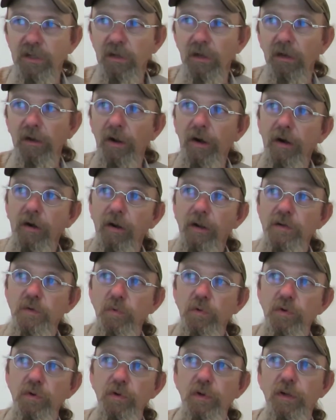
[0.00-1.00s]
A lot of times
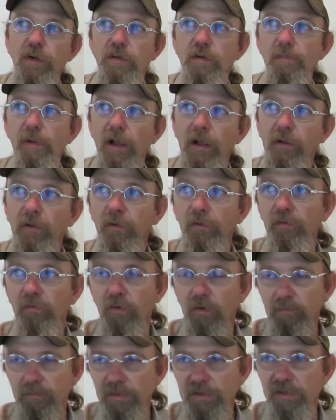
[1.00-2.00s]
when you get tobaccos
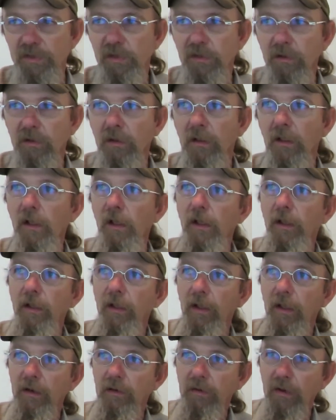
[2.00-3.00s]
from Brazil
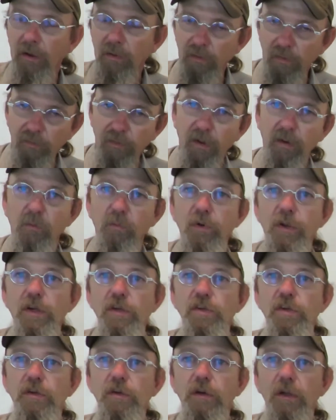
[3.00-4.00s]
and down in that
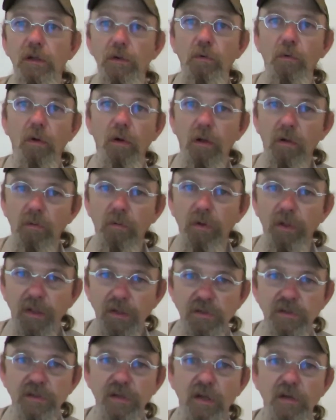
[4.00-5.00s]
region, Nicaragua and
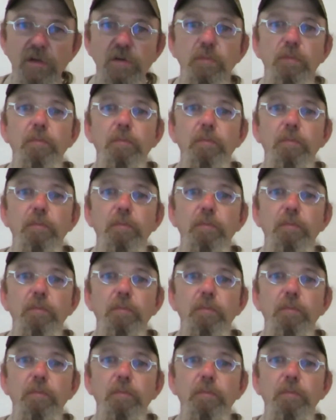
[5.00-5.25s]
such,